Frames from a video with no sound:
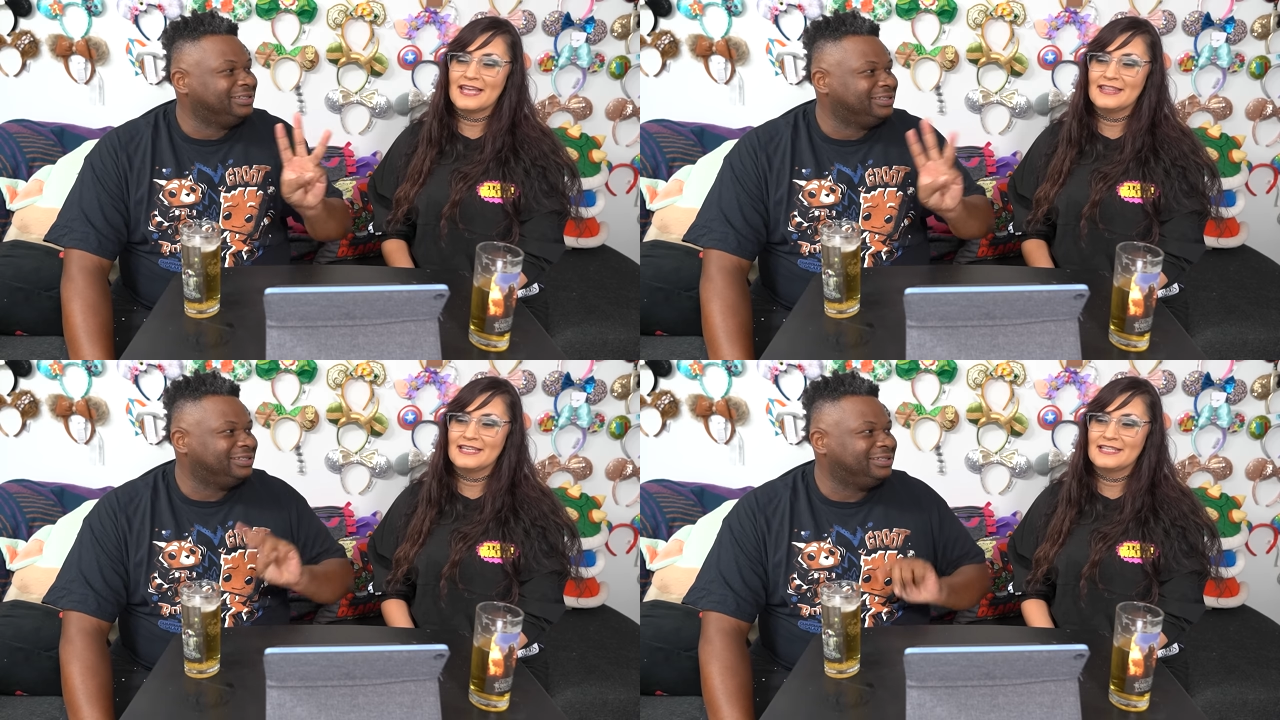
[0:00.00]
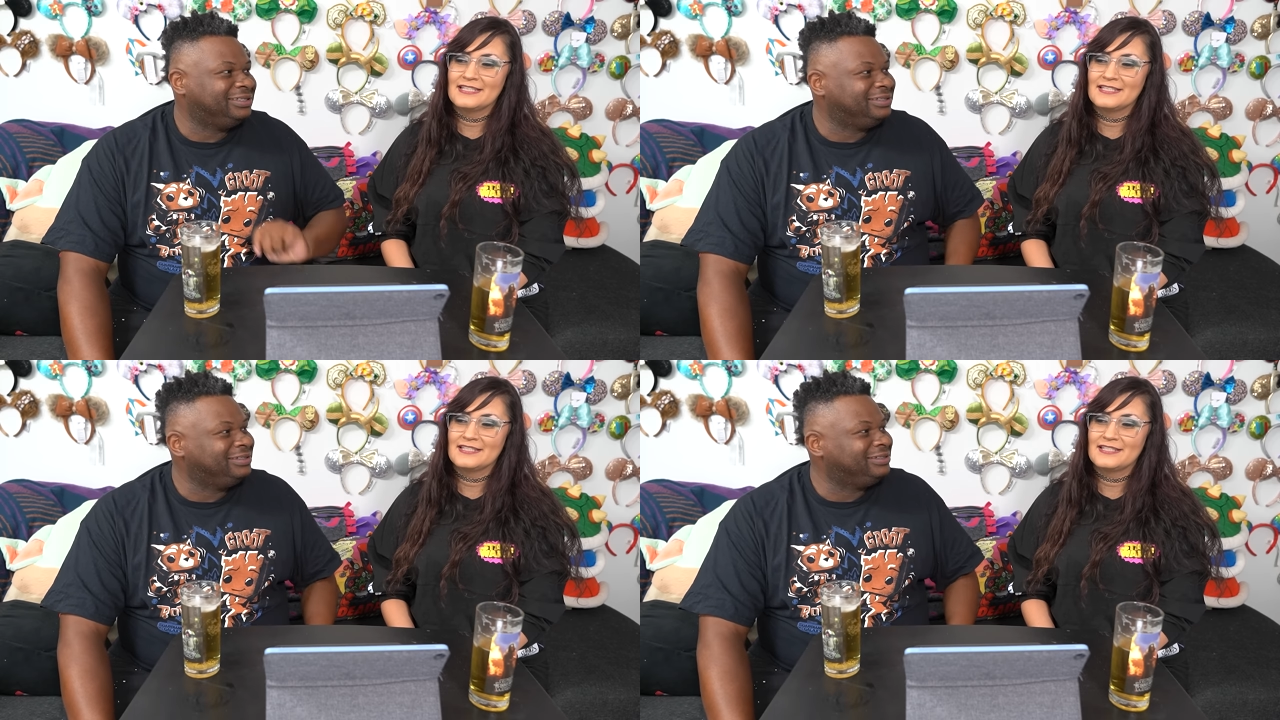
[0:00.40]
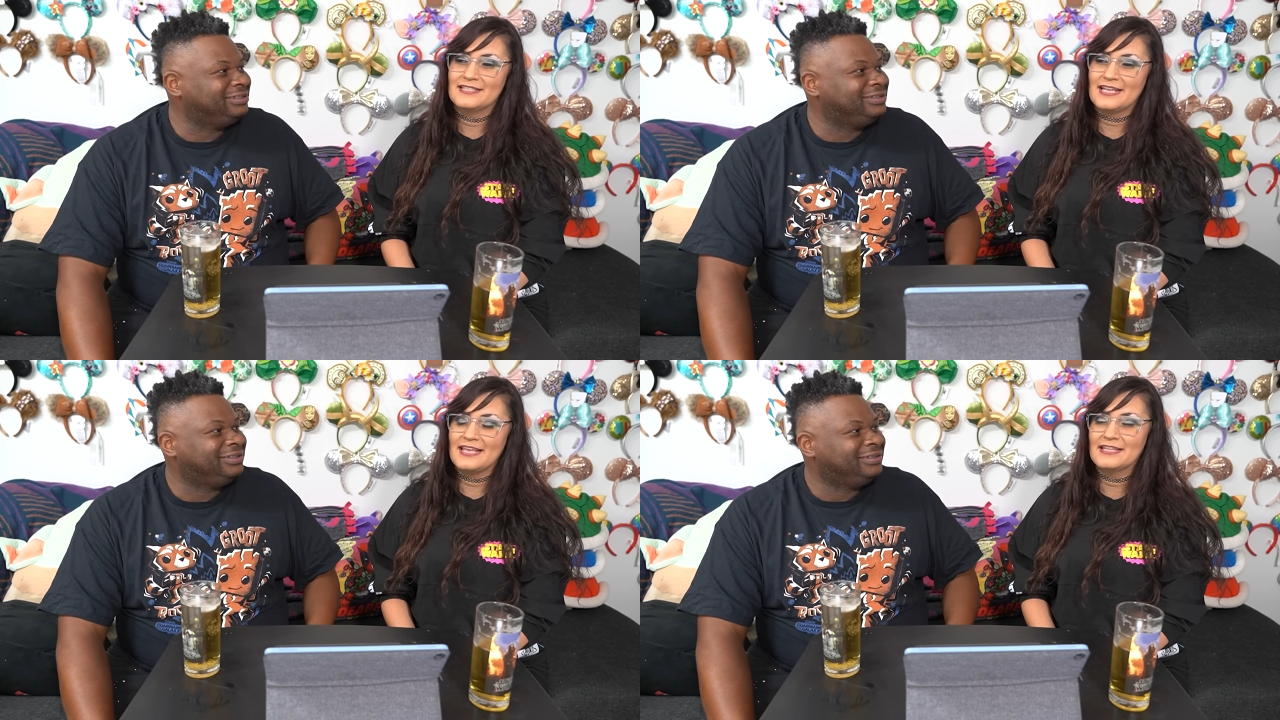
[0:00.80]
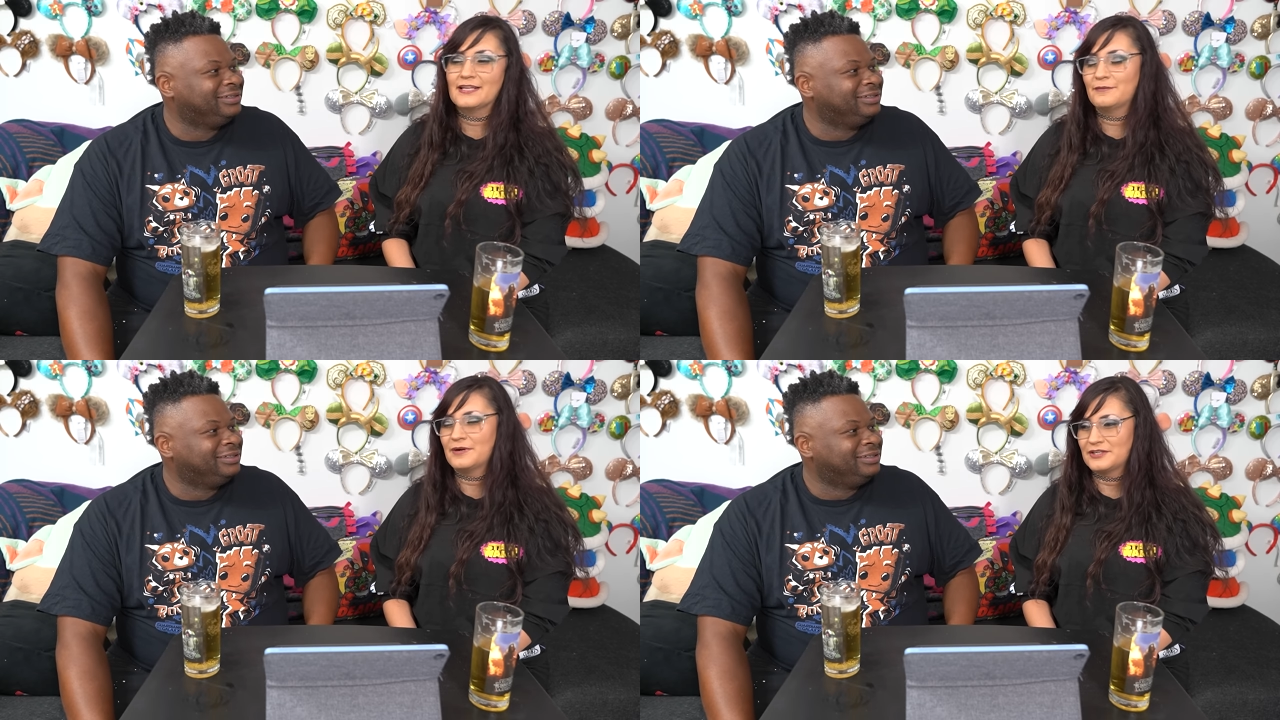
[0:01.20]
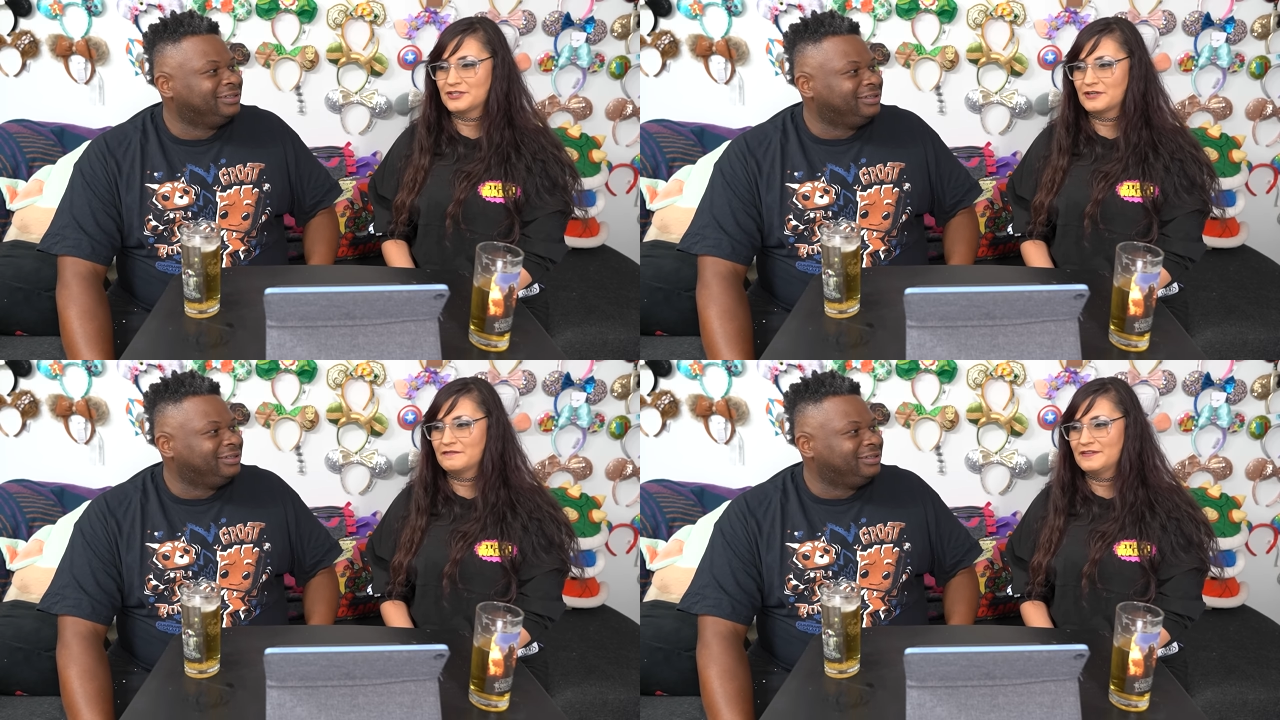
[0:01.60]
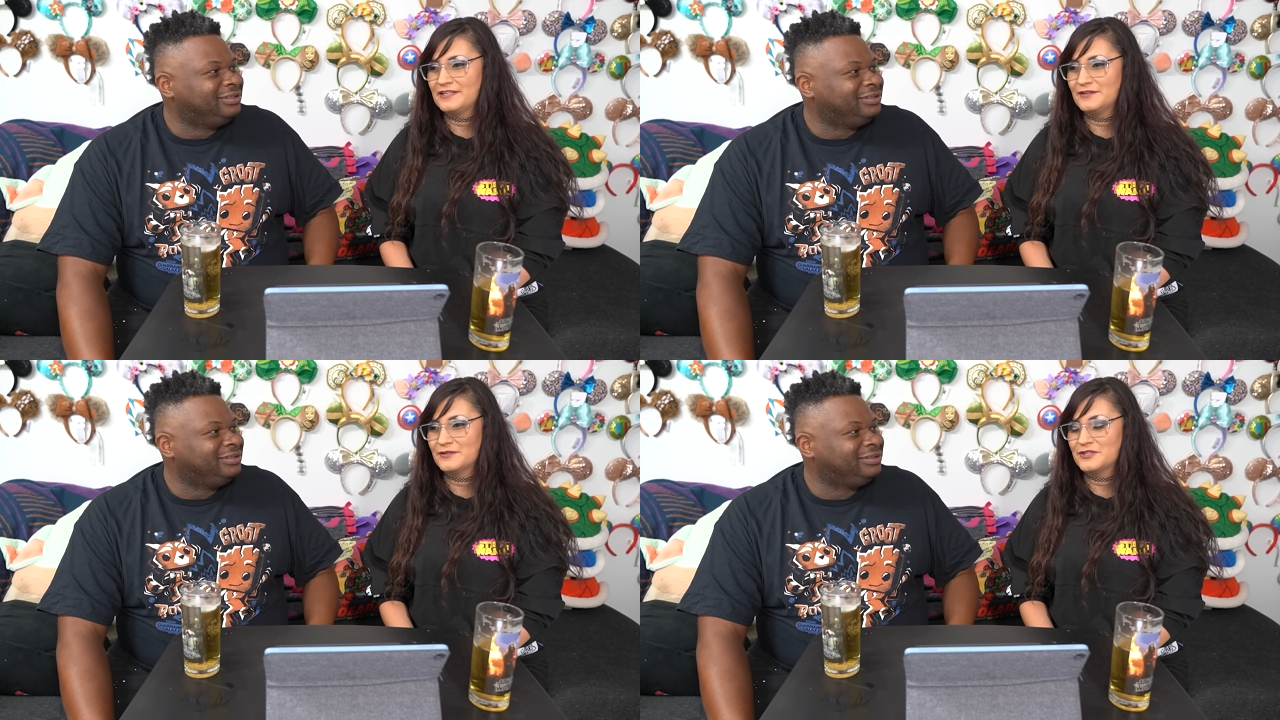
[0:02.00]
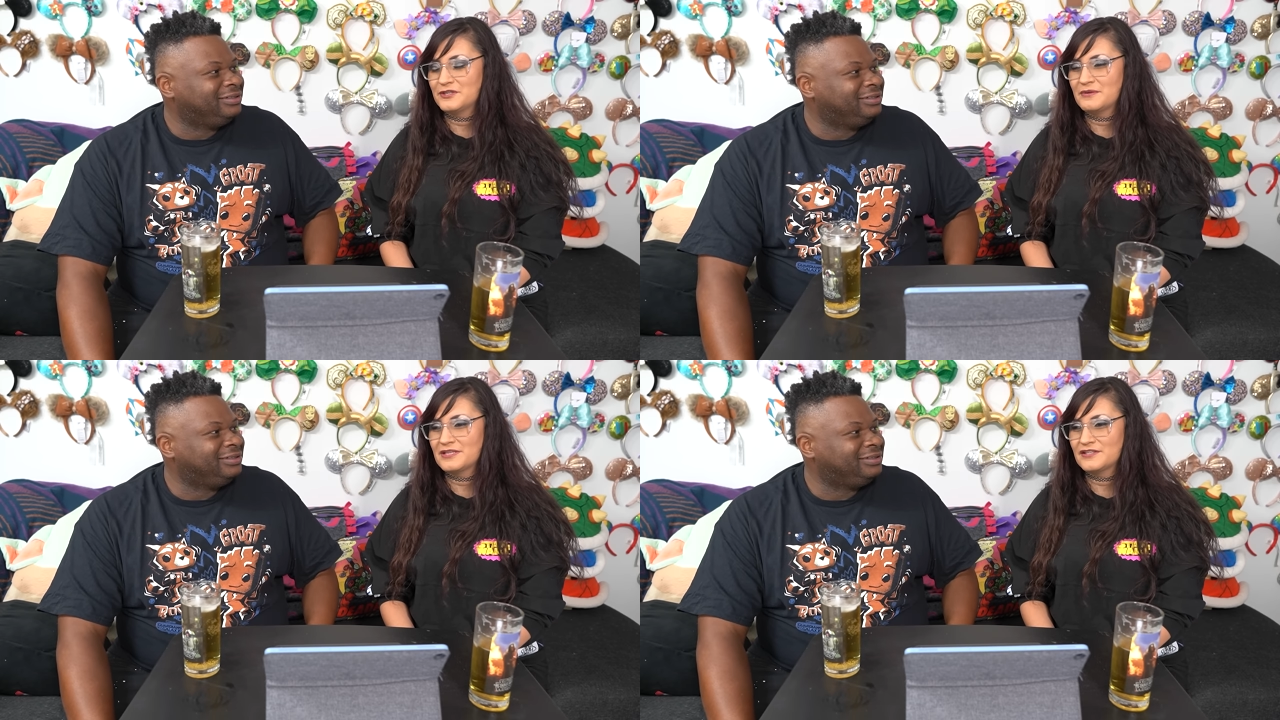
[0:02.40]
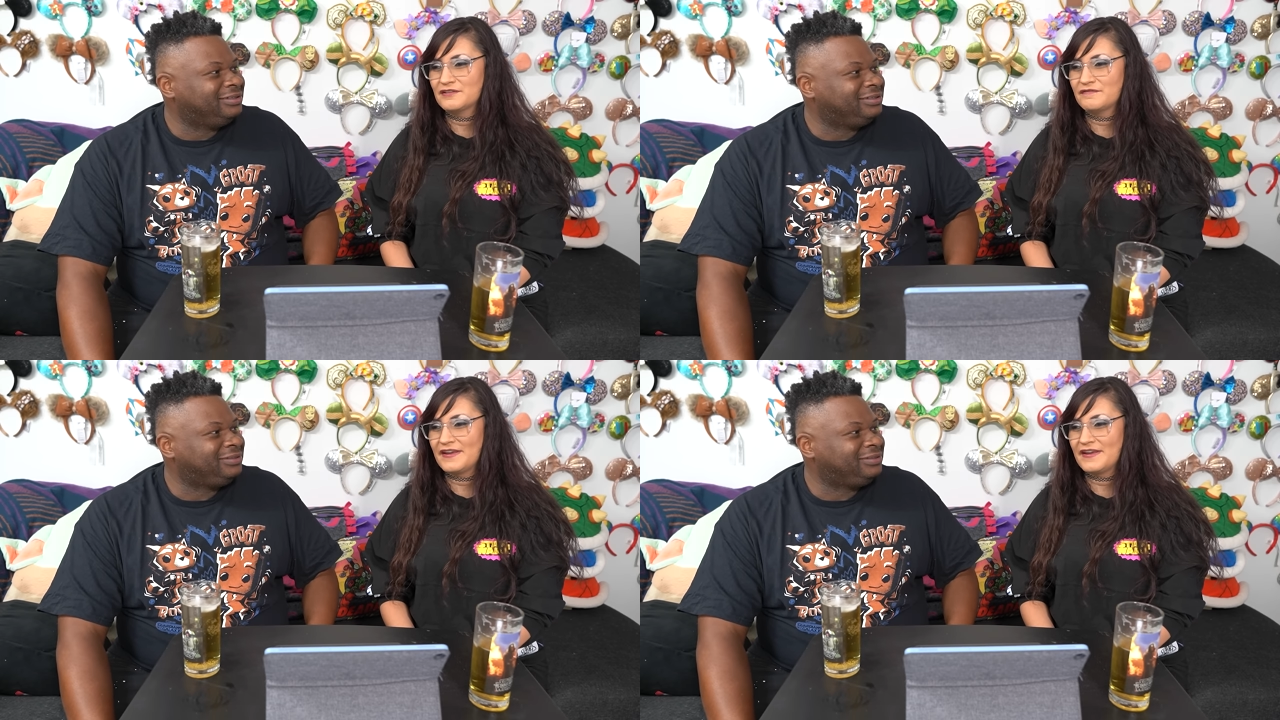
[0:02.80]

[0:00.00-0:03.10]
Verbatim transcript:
Speaker 1: and then say that they watched our videos to his